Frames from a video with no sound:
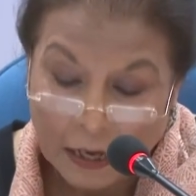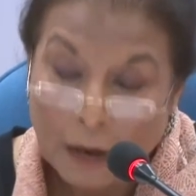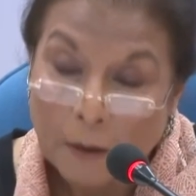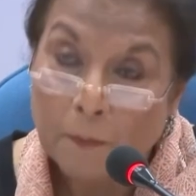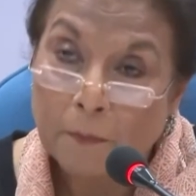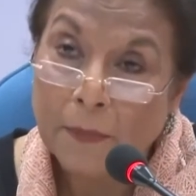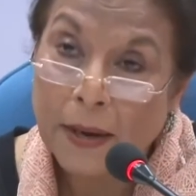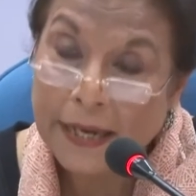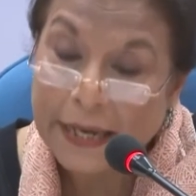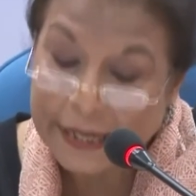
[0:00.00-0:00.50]

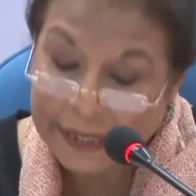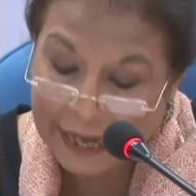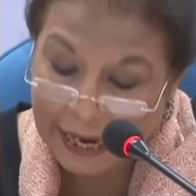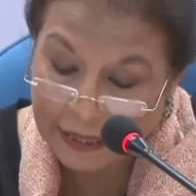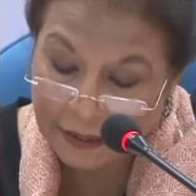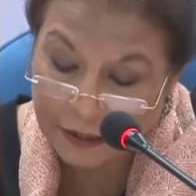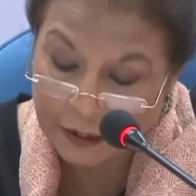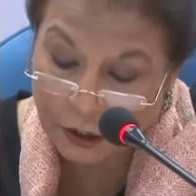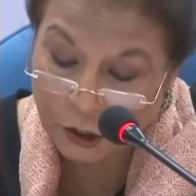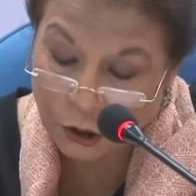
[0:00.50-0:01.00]
Many
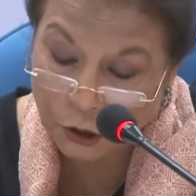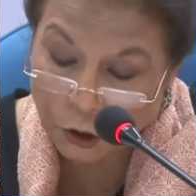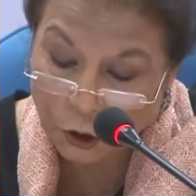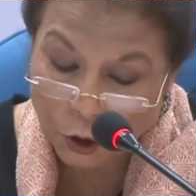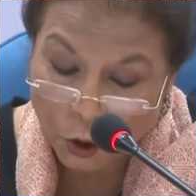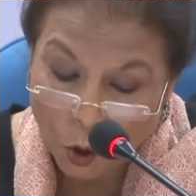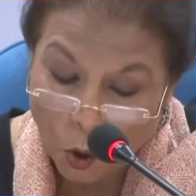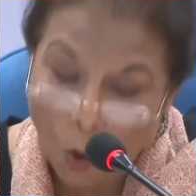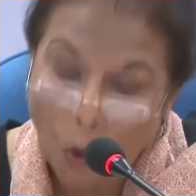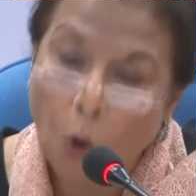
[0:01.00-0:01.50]

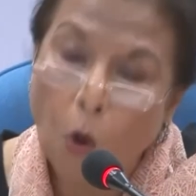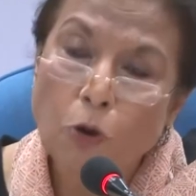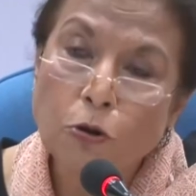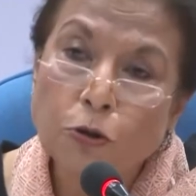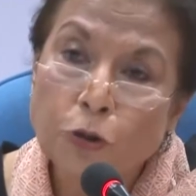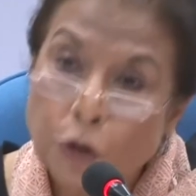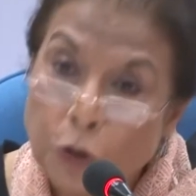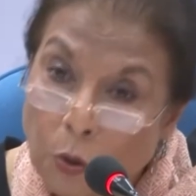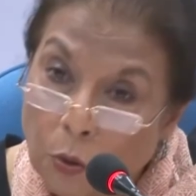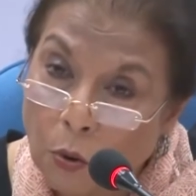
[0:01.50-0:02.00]
candidates
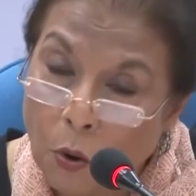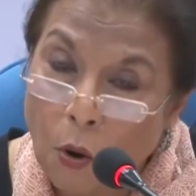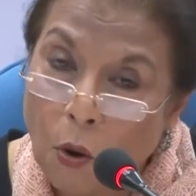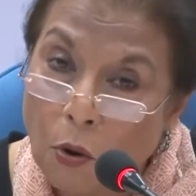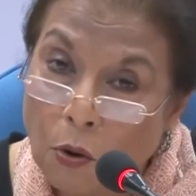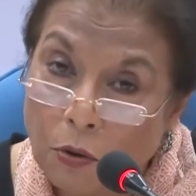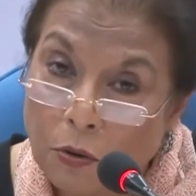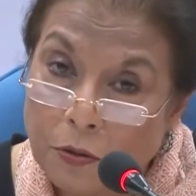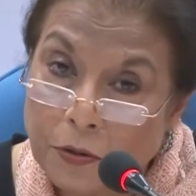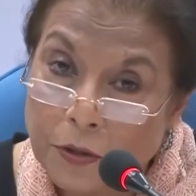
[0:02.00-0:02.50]
also
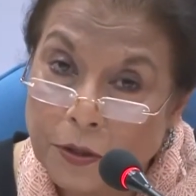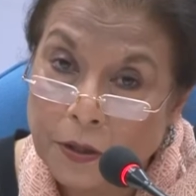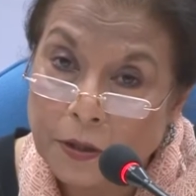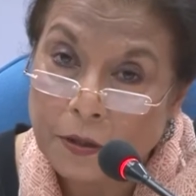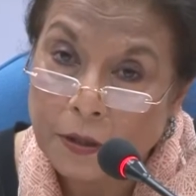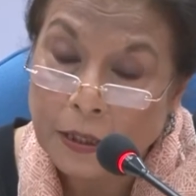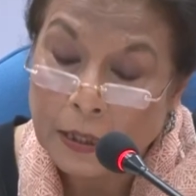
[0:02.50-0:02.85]
called